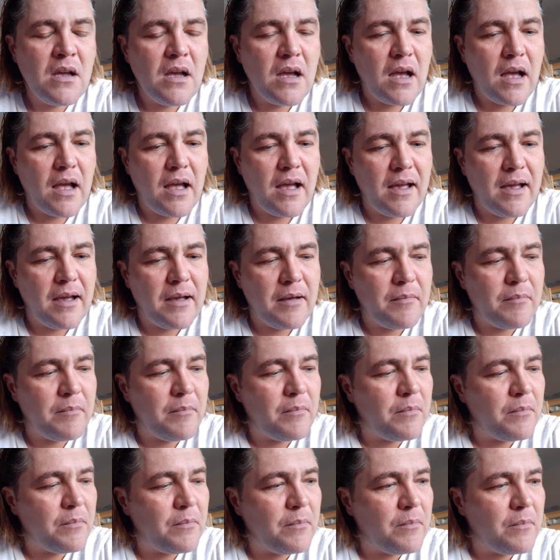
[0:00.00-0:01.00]
um,
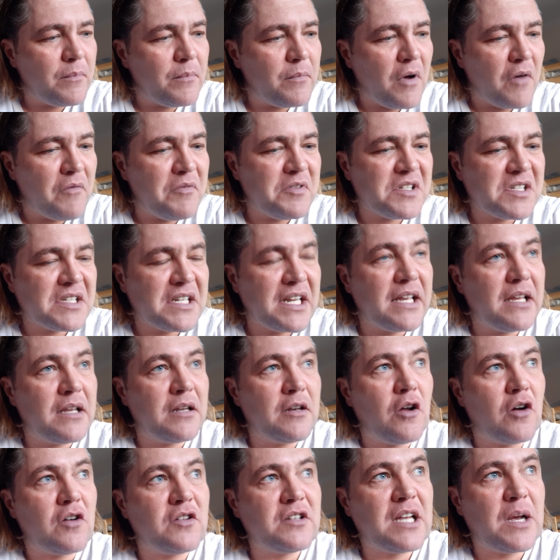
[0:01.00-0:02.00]
obviously,
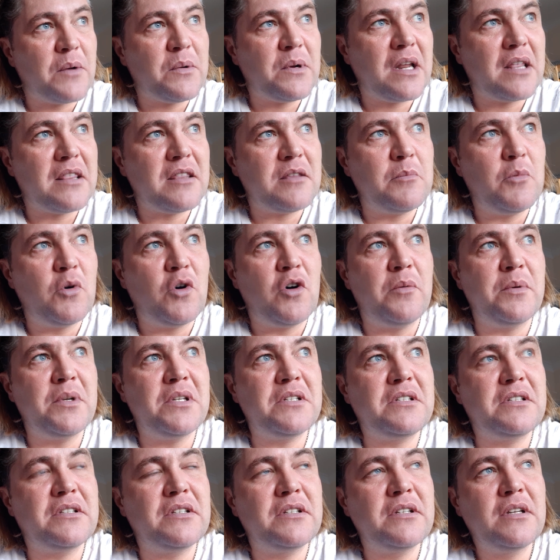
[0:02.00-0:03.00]
lockdown at the
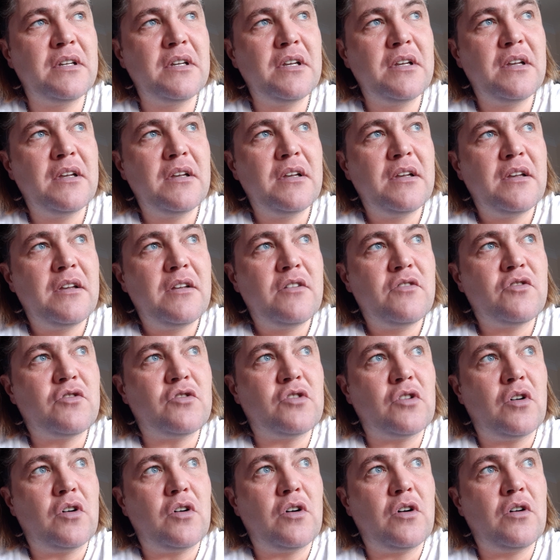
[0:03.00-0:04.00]
moment,
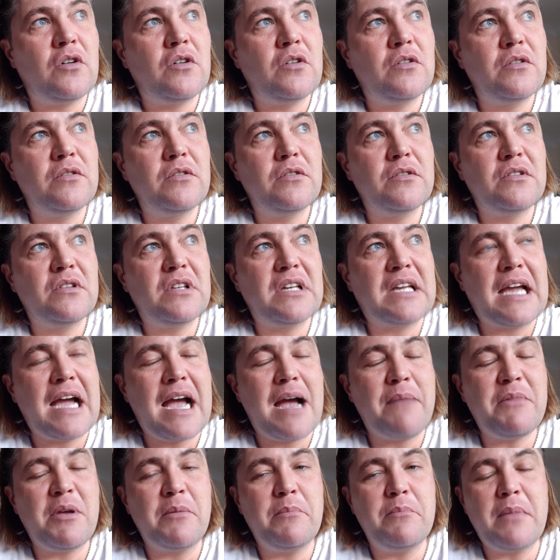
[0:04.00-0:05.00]
so there
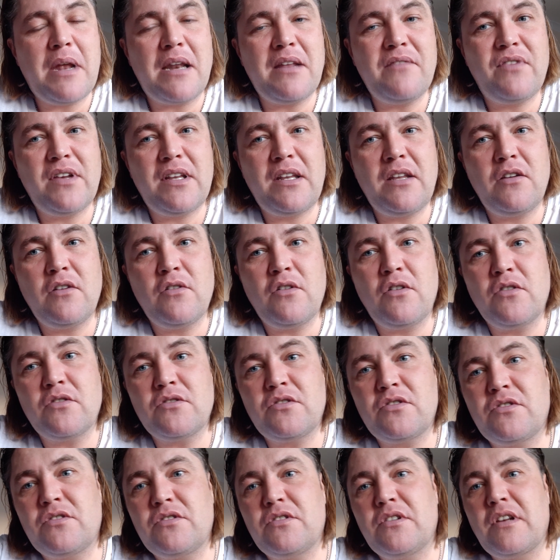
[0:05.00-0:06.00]
can't be many
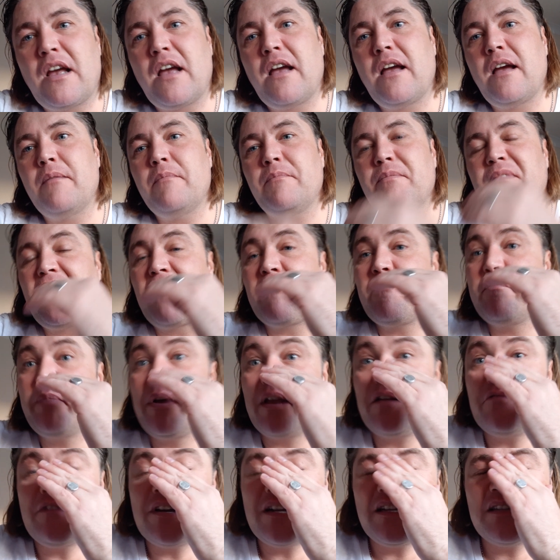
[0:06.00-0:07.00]
videos. Um, they haven't
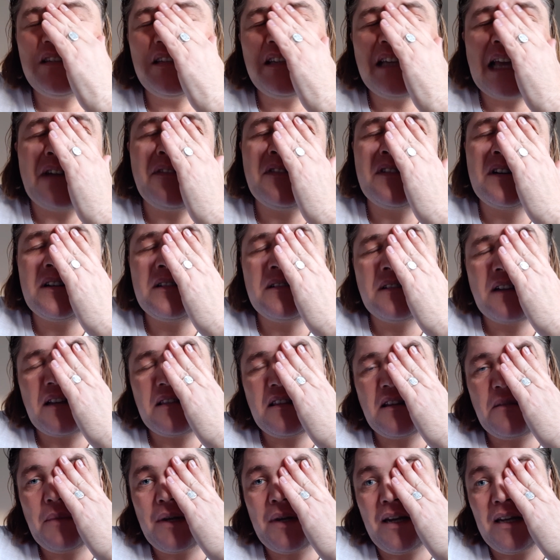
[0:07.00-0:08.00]
been really together at
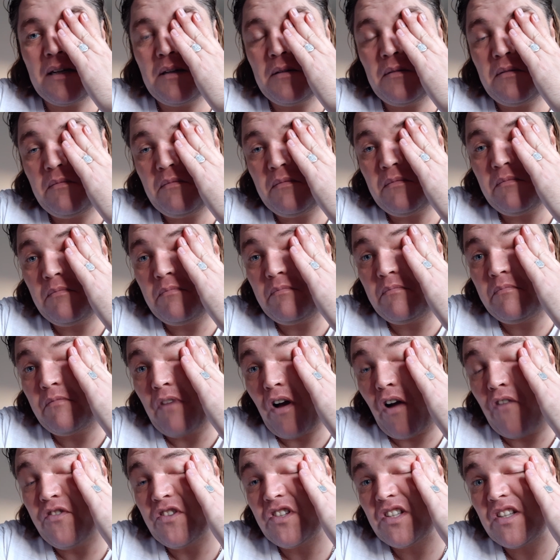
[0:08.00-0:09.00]
the minute.
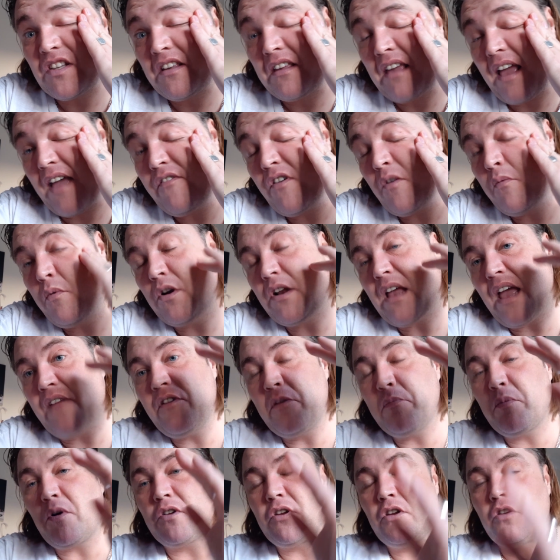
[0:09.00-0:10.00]
Obviously, everyone,
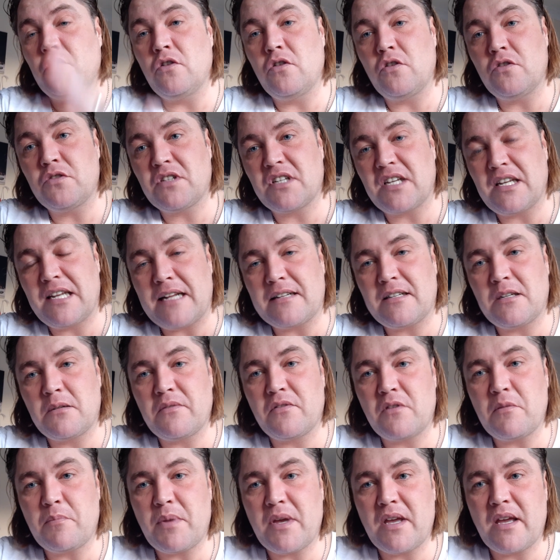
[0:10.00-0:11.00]
everybody knows connected with
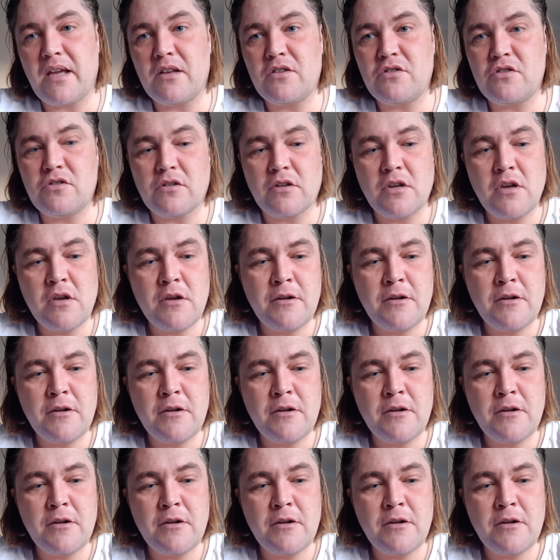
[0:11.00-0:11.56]
the page.